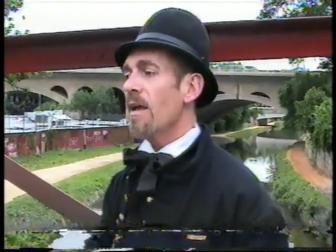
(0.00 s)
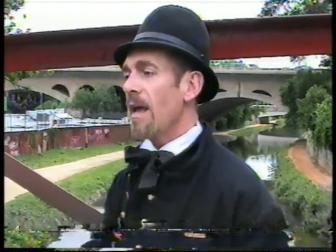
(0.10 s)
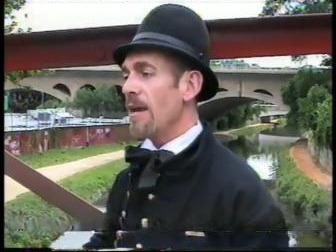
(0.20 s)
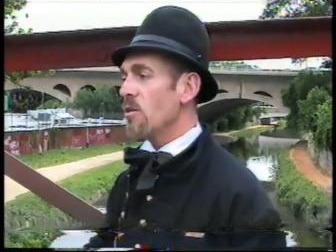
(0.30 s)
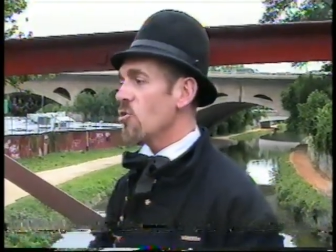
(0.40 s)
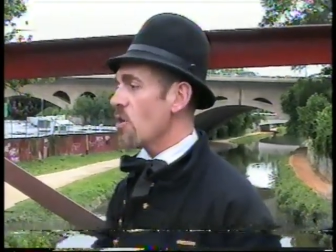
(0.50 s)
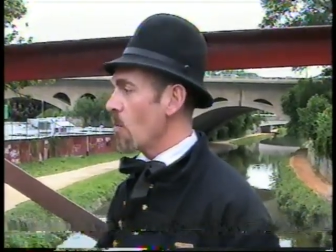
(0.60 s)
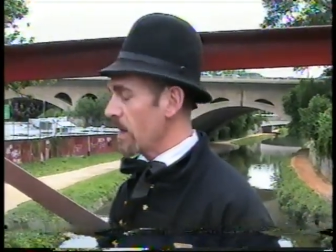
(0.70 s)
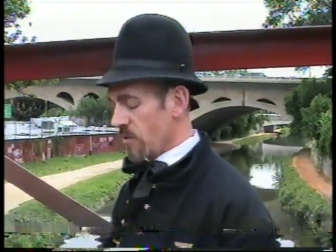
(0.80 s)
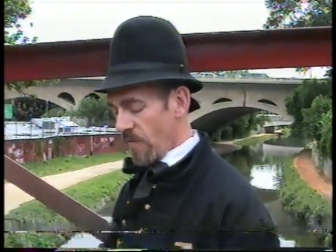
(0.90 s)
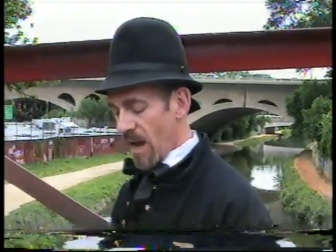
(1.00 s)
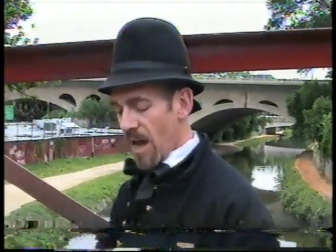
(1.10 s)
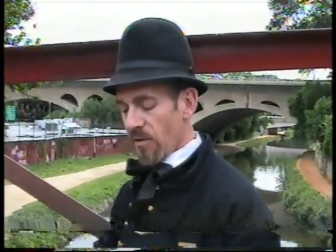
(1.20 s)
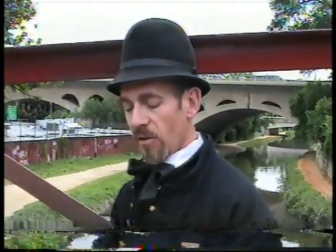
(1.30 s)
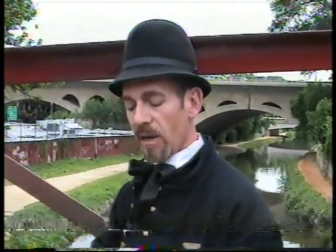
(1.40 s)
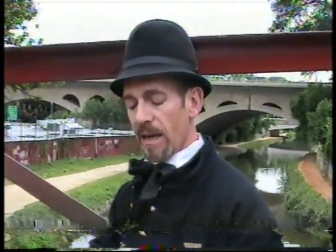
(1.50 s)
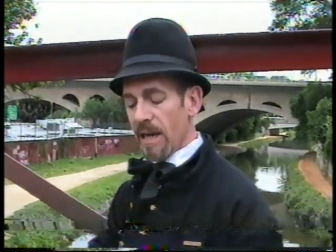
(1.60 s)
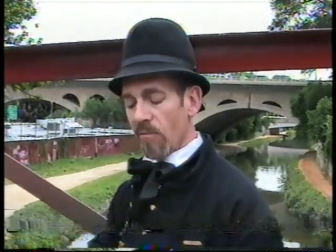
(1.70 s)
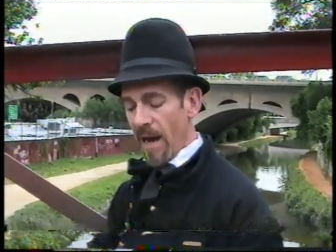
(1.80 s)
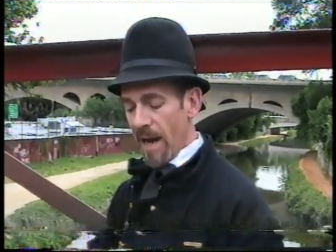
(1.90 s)
And to show his father,
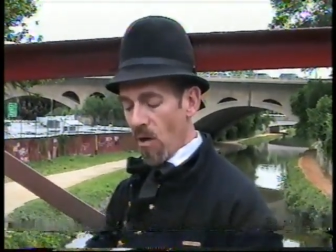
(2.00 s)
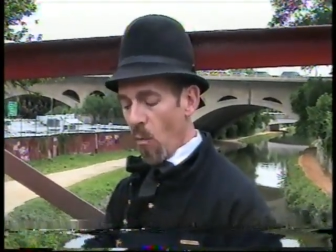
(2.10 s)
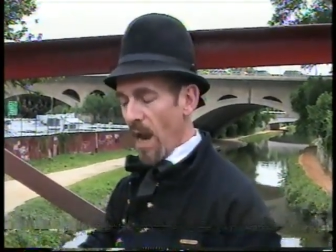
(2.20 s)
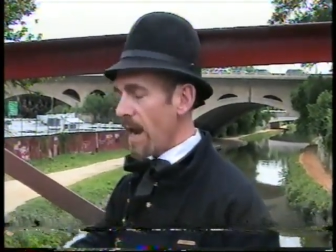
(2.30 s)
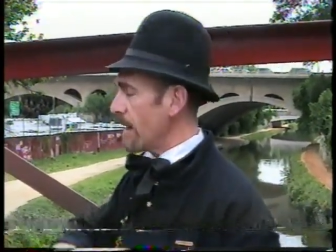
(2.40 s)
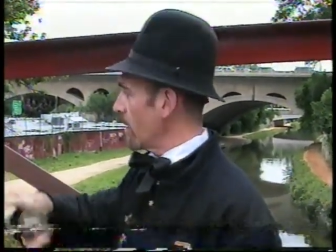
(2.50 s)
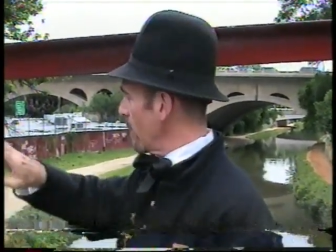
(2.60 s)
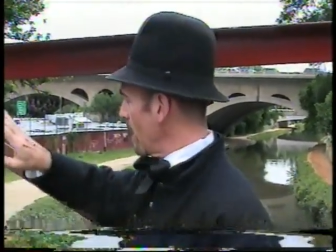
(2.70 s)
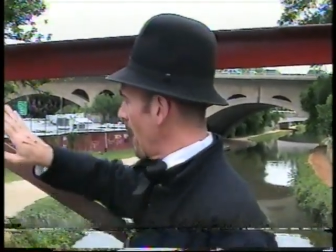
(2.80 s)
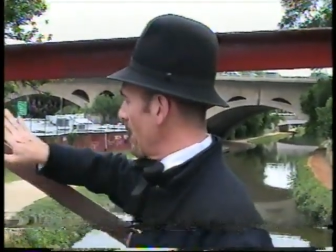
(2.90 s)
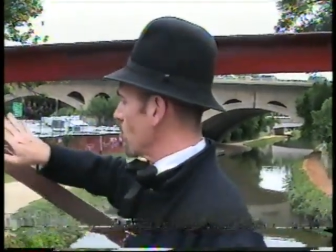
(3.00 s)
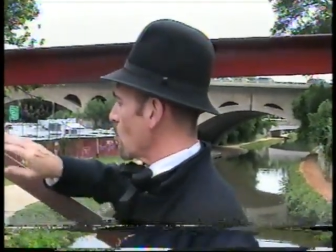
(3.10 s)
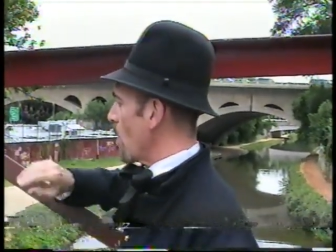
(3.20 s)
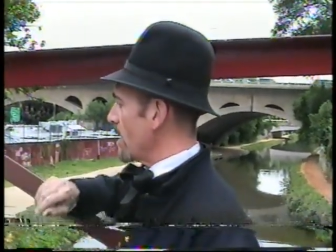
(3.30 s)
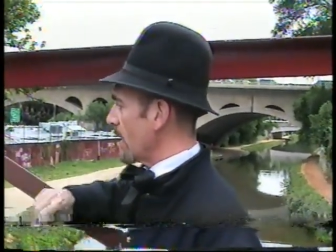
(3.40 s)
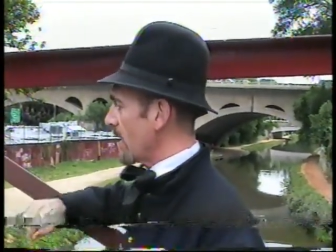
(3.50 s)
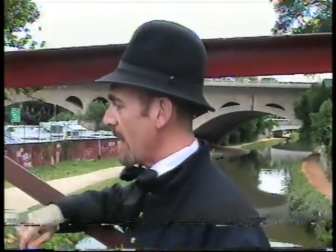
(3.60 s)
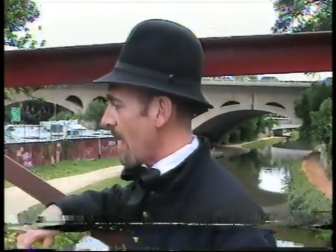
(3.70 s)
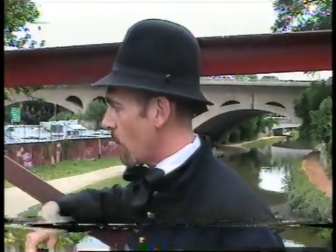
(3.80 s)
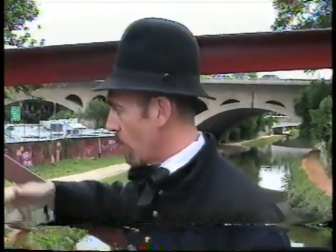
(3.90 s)
he ran away and joined a
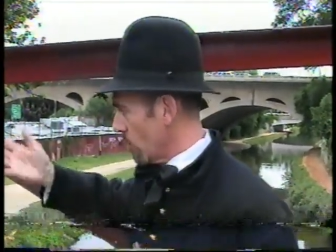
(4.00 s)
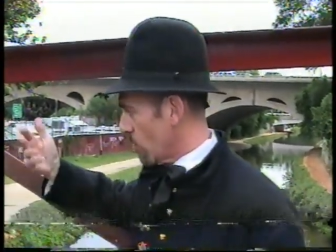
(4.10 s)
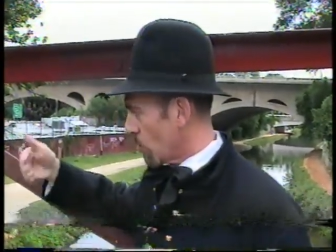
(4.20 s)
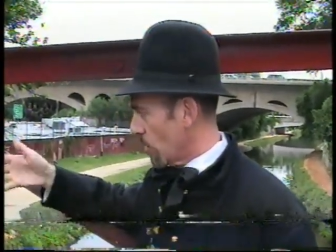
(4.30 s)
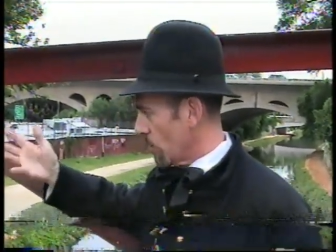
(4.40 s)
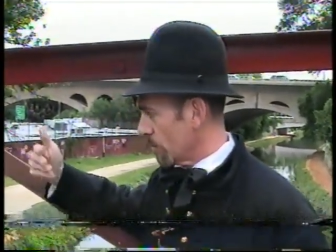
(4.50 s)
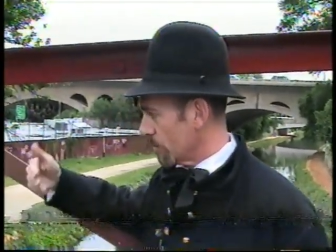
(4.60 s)
canal boat crew.